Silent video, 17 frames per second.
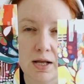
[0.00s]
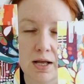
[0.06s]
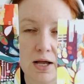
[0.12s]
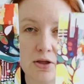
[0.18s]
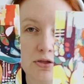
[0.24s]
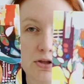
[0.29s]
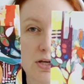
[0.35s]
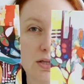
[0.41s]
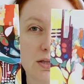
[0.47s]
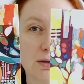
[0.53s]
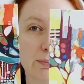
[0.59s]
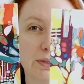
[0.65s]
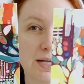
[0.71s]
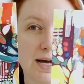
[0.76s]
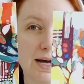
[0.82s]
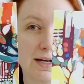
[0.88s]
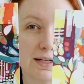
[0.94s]
And then the
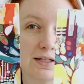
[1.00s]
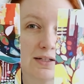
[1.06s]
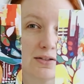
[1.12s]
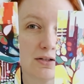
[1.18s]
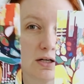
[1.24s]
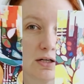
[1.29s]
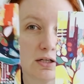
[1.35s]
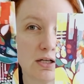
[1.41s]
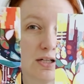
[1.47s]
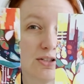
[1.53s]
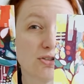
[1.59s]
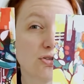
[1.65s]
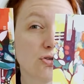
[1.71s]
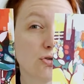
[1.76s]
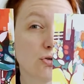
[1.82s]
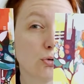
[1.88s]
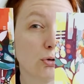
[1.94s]
black is not
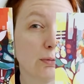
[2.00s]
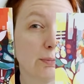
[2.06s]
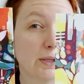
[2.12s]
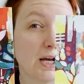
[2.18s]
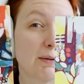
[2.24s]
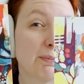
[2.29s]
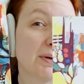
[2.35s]
as true black,